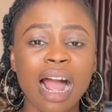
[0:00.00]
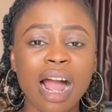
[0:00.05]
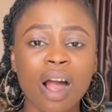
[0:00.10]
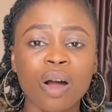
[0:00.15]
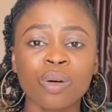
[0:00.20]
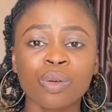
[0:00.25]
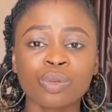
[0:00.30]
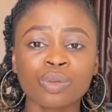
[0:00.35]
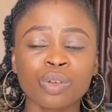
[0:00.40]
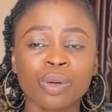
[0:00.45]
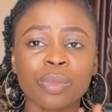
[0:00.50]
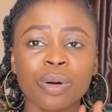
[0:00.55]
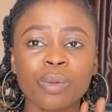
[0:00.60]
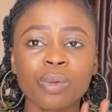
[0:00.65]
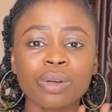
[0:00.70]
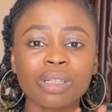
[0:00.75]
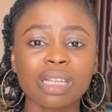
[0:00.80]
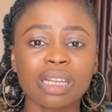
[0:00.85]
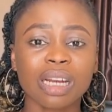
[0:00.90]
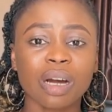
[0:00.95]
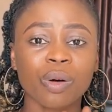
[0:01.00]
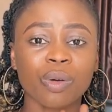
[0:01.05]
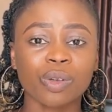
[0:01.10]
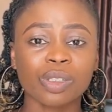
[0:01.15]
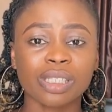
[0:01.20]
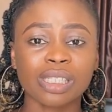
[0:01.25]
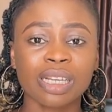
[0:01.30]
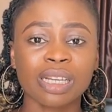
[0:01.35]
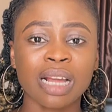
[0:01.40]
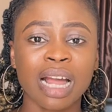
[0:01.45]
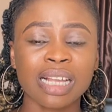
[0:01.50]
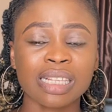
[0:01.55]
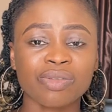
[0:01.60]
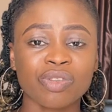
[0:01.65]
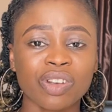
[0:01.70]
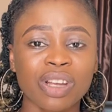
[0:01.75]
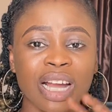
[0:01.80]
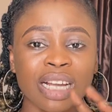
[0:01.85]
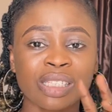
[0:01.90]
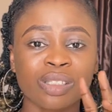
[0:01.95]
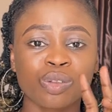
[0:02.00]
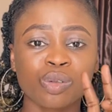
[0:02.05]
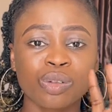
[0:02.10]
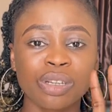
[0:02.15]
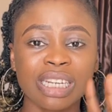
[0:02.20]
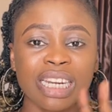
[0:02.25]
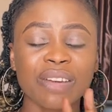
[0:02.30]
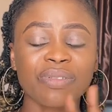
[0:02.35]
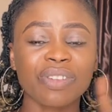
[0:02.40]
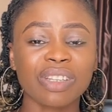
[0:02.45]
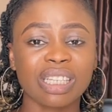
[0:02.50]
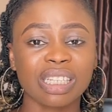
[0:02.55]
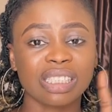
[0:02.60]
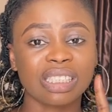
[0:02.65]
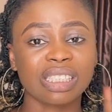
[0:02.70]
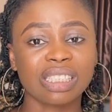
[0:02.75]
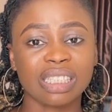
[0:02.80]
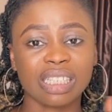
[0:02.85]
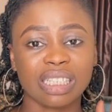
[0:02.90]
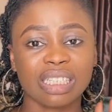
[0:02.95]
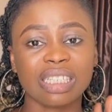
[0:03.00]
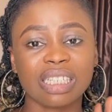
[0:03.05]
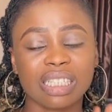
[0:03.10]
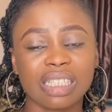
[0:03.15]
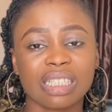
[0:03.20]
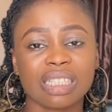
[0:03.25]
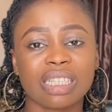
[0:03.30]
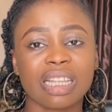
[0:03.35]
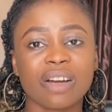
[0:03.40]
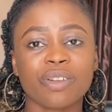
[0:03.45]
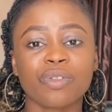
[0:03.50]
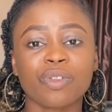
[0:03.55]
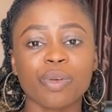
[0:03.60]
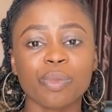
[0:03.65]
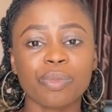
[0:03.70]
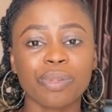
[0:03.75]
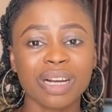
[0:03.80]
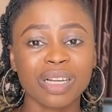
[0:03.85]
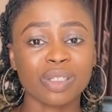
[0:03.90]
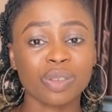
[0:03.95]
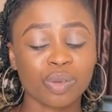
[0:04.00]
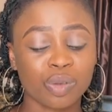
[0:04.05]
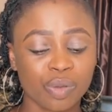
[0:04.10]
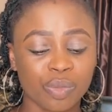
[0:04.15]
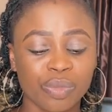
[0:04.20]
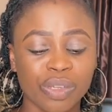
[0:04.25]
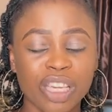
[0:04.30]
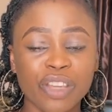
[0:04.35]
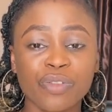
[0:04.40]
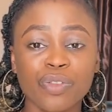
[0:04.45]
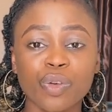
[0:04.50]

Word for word: our number one thing I will say as regards doing everything in a day is that for brides to be,